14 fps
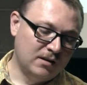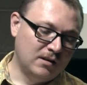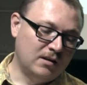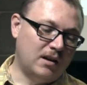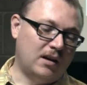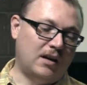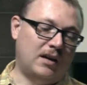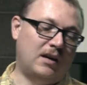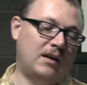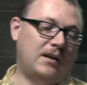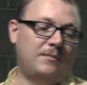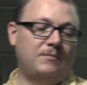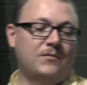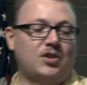Uh,
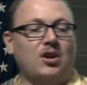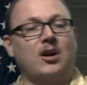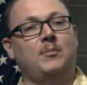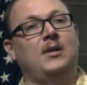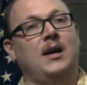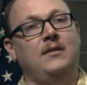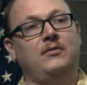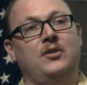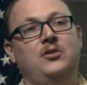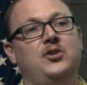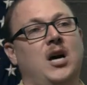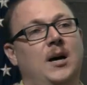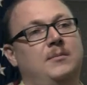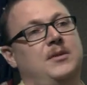start applying for new
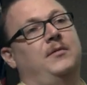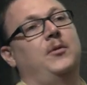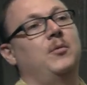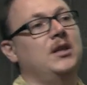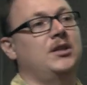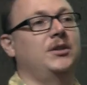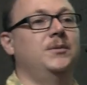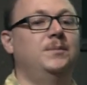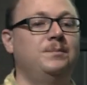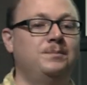jobs if you want to.